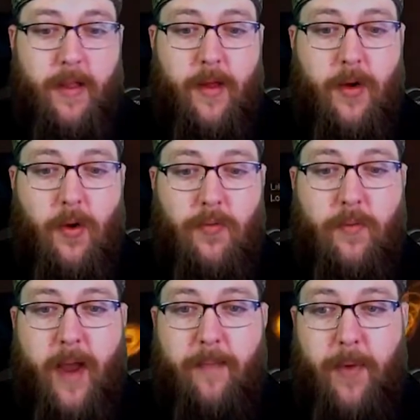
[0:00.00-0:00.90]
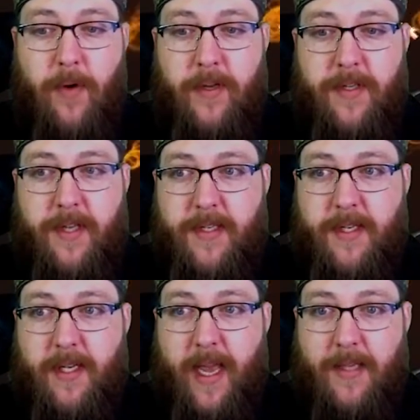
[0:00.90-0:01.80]
The gold wrap bonus
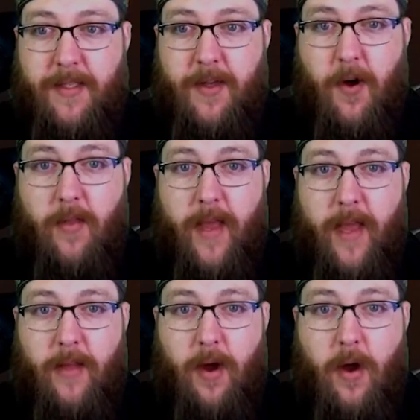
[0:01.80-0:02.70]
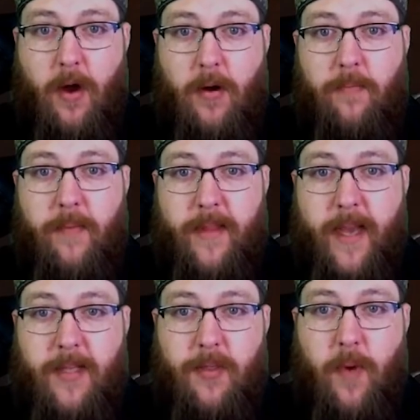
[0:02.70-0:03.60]
doesn't last all that long, but
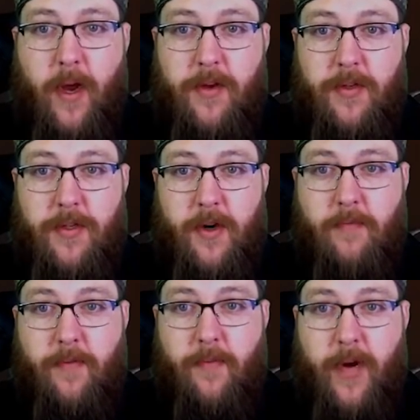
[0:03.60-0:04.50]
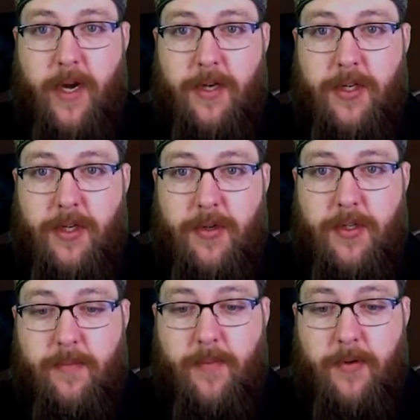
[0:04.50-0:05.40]
that's why you start from range and
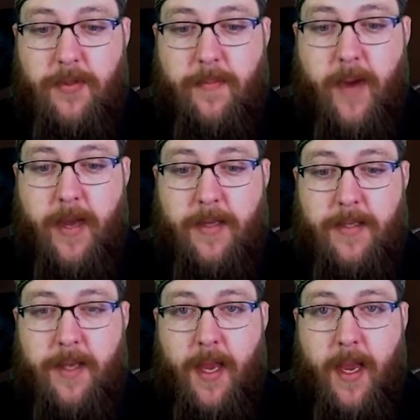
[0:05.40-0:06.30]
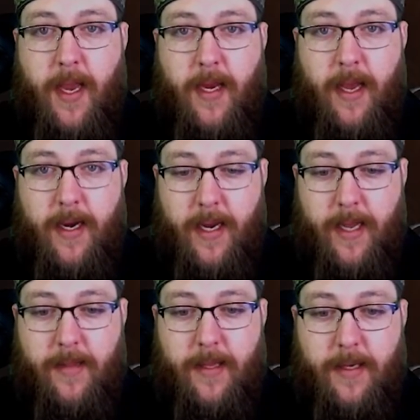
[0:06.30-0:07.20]
use the bone spikes and kind of
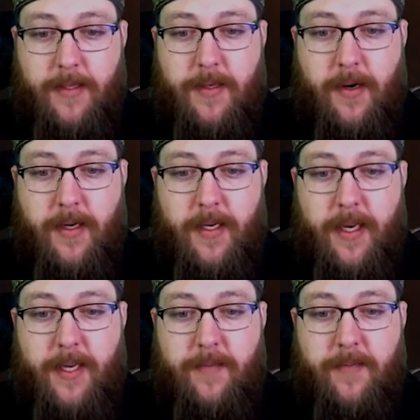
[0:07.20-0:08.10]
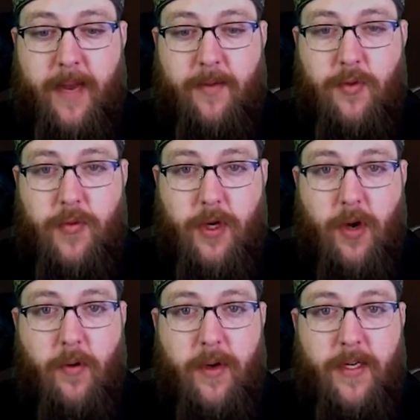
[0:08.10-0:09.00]
get things starting to take some damage. When you
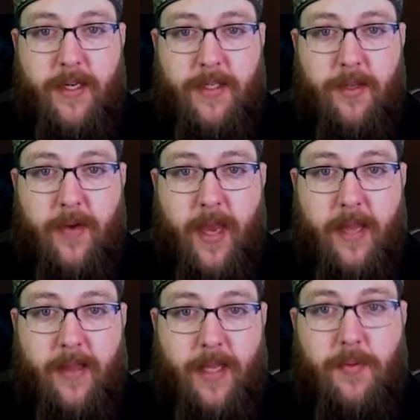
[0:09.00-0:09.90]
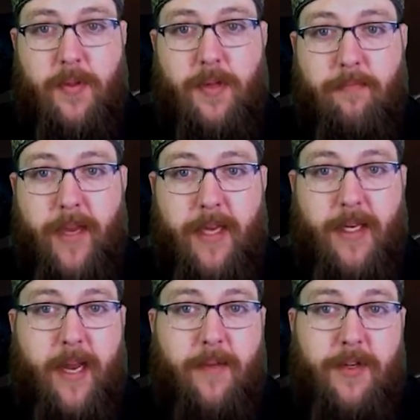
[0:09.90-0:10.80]
go in and dislocate, that's when the big
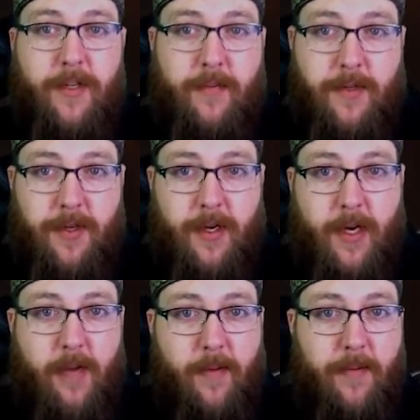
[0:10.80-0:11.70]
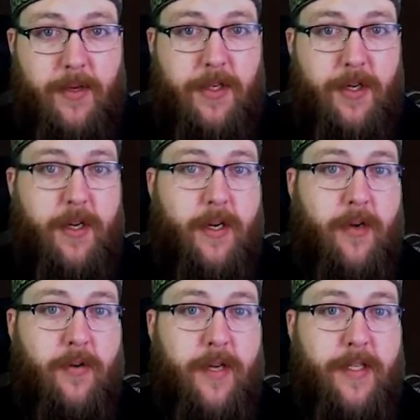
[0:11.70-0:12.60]
damage numbers are going to come up because you're going to
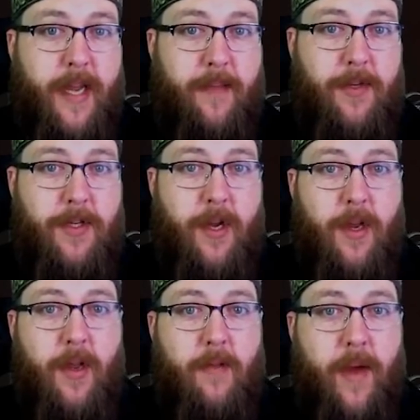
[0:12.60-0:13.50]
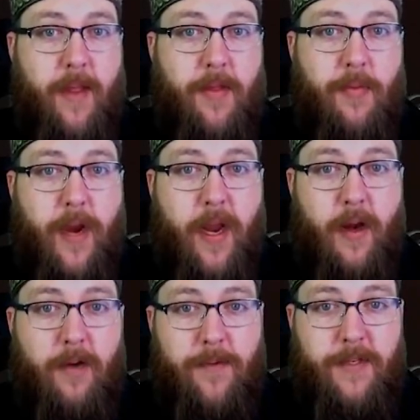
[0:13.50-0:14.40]
increase damage by
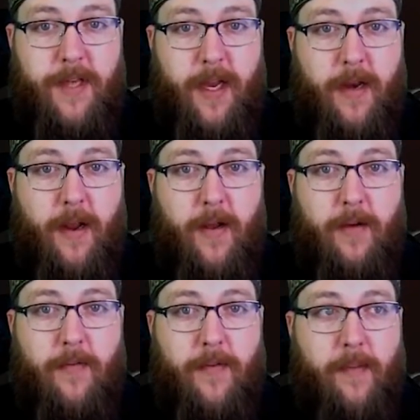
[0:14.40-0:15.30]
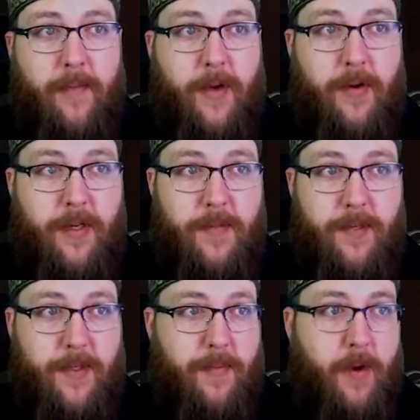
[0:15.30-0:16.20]
300% from the
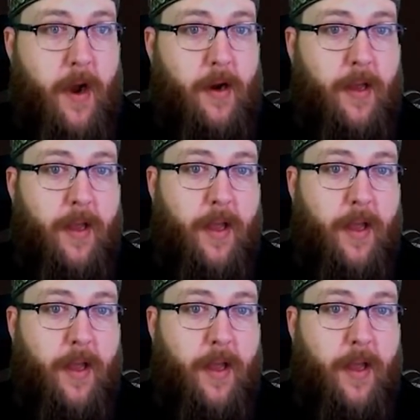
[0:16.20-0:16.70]
Krysbin's proc.